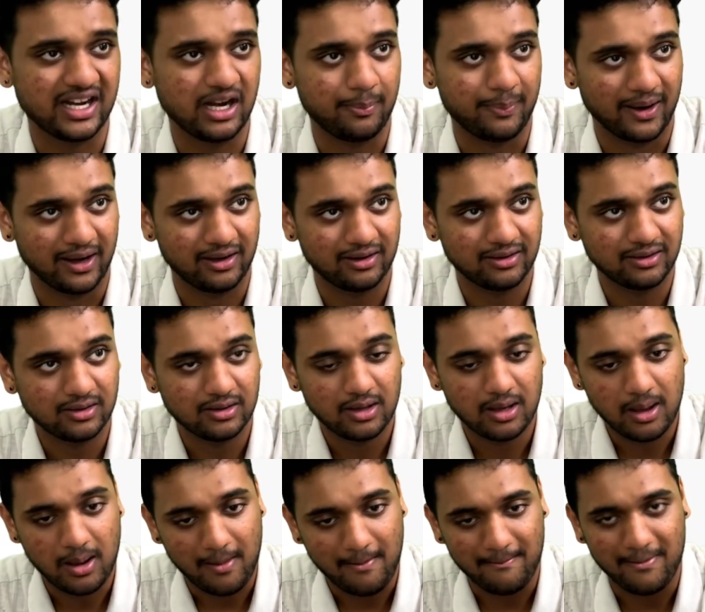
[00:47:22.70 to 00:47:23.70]
part.
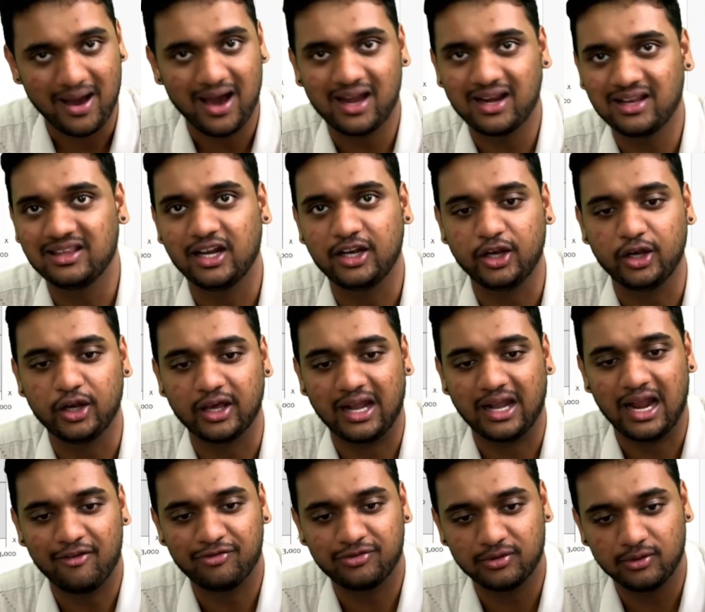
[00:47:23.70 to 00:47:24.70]
Mark that in a
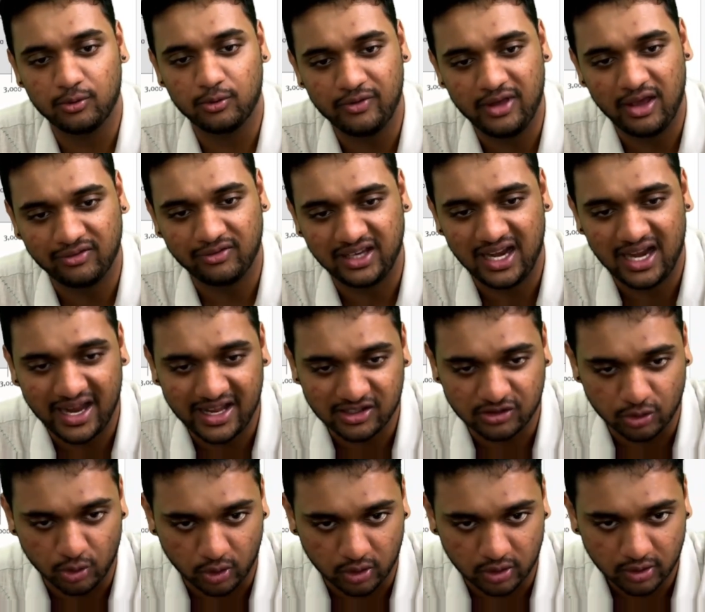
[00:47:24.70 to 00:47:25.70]
graph. We have 3 lines,
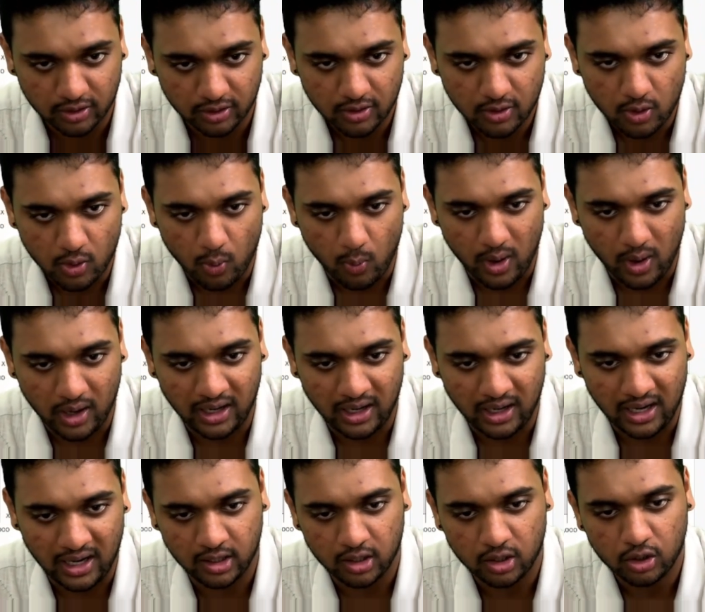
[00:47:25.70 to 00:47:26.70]
look. 1
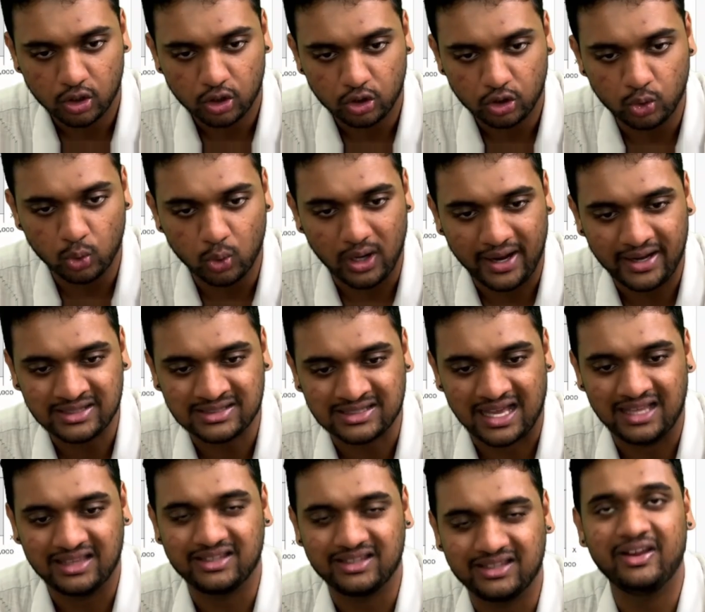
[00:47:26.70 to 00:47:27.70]
line, 2 lines,
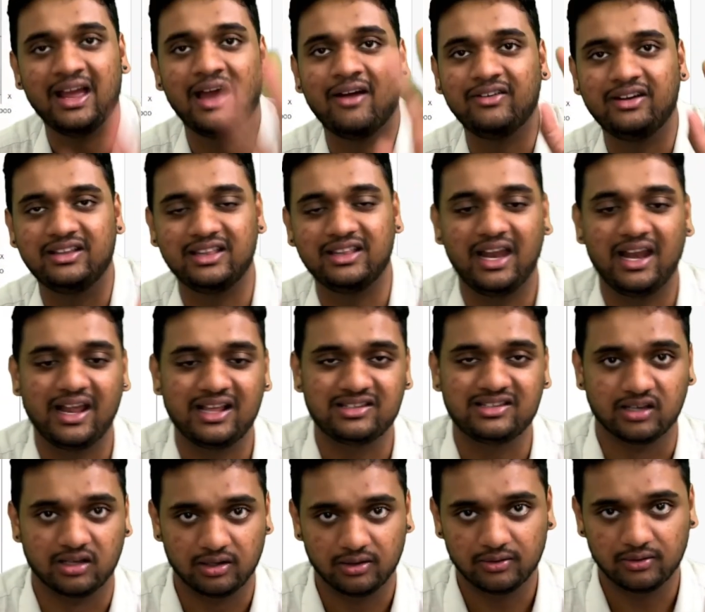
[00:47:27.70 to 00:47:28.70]
and we have 3 lines
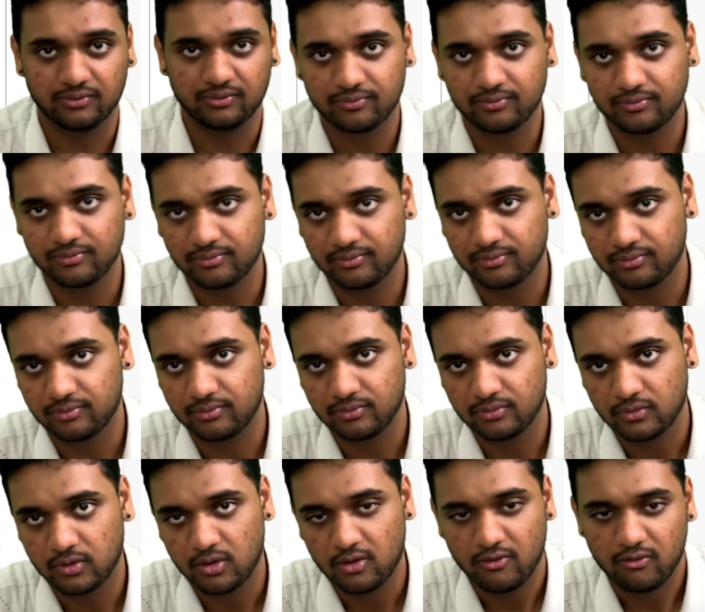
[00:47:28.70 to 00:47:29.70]
here.
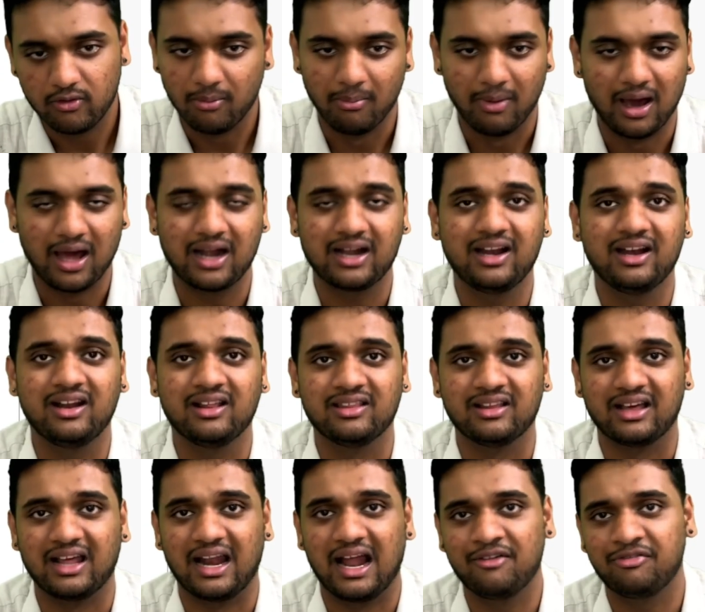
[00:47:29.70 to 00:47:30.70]
We marked it in the
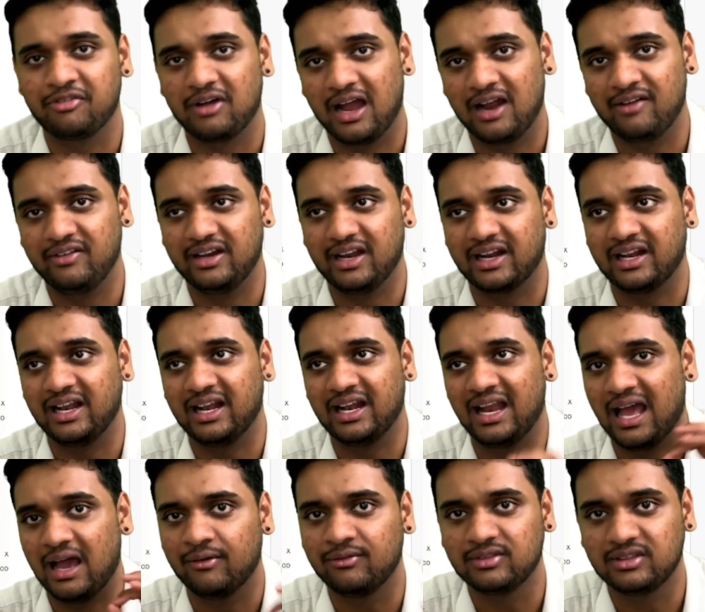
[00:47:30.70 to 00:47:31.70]
graph and we technically
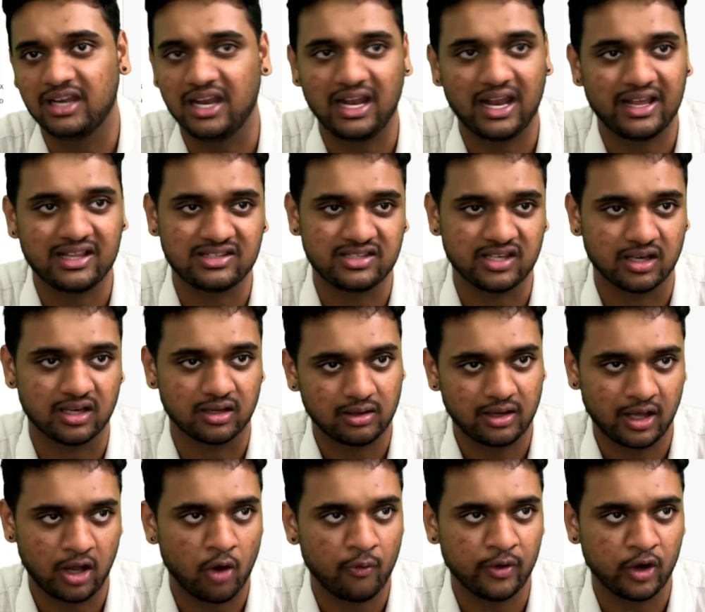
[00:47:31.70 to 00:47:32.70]
have 3 lines here,
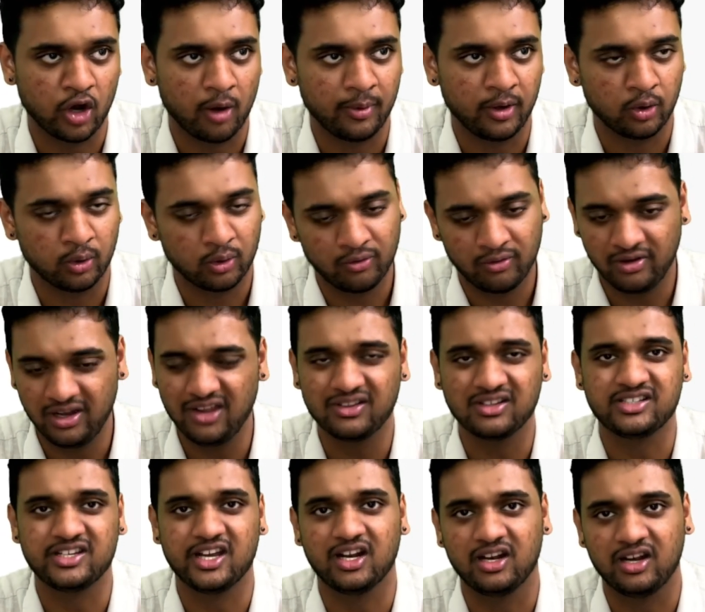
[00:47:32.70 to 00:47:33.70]
like how we normally do. Leave the
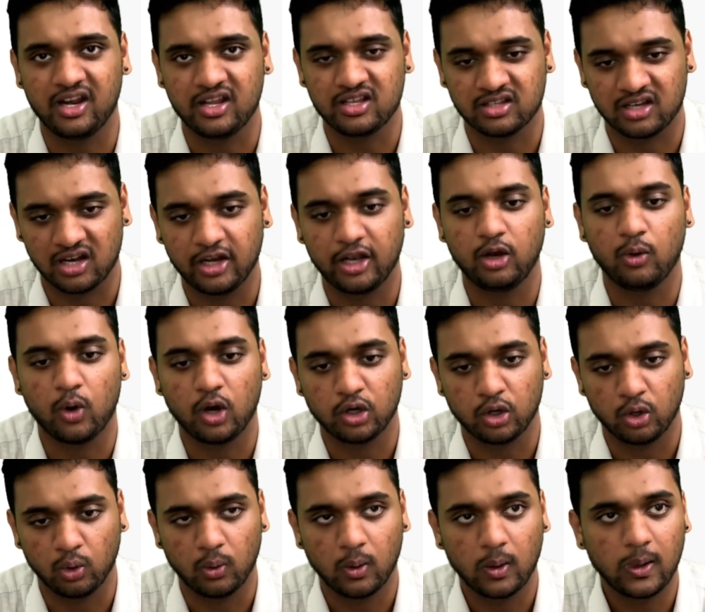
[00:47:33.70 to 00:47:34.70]
shaded region, I'll tell you what to
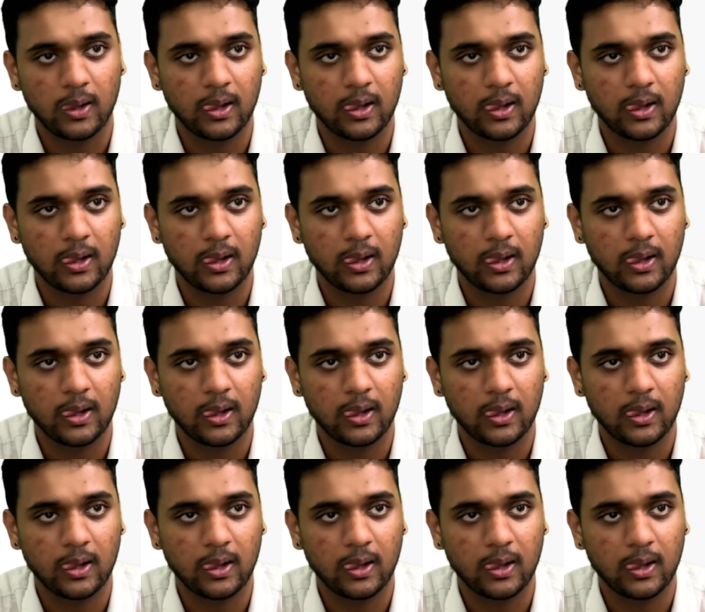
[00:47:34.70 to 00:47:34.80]
do.